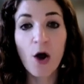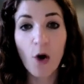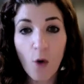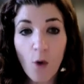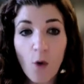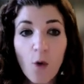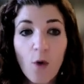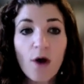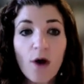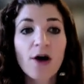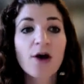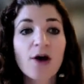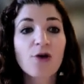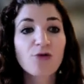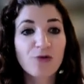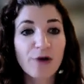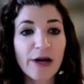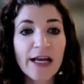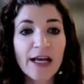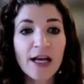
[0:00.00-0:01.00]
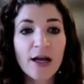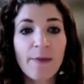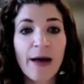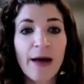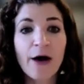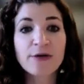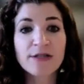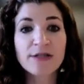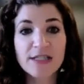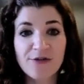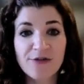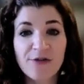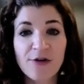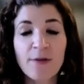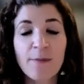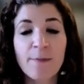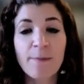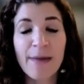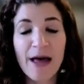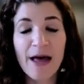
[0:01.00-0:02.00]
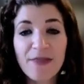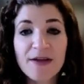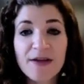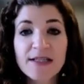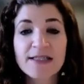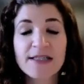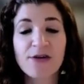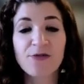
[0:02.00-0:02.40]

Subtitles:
or reading about different methods